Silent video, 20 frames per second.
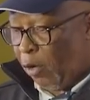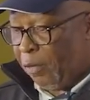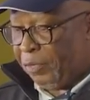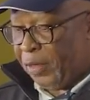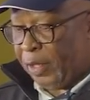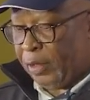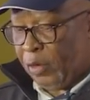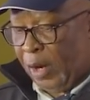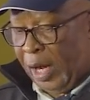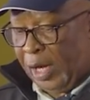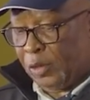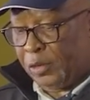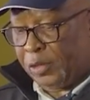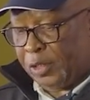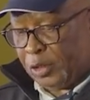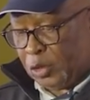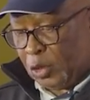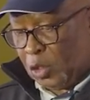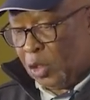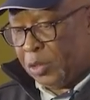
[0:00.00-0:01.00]
on the
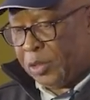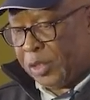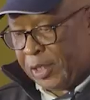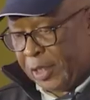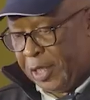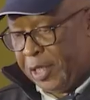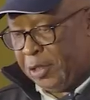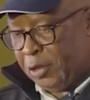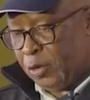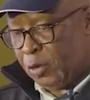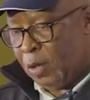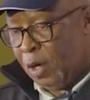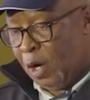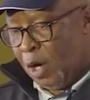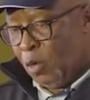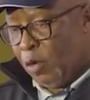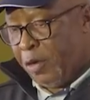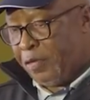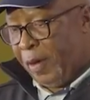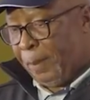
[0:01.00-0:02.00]
ground to
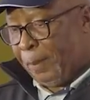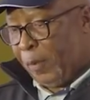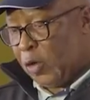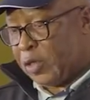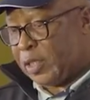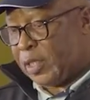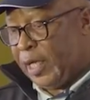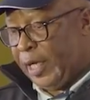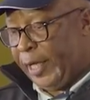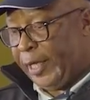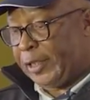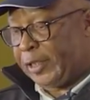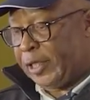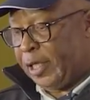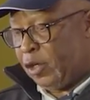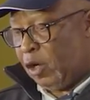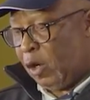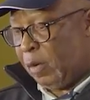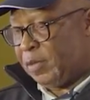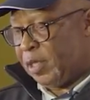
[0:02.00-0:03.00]
continue with the
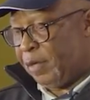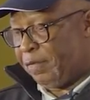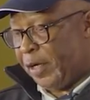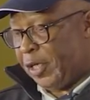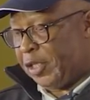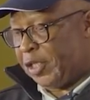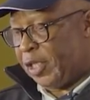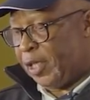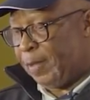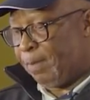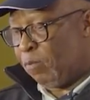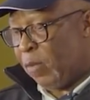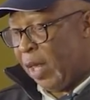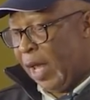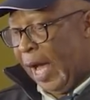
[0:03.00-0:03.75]
post-election observation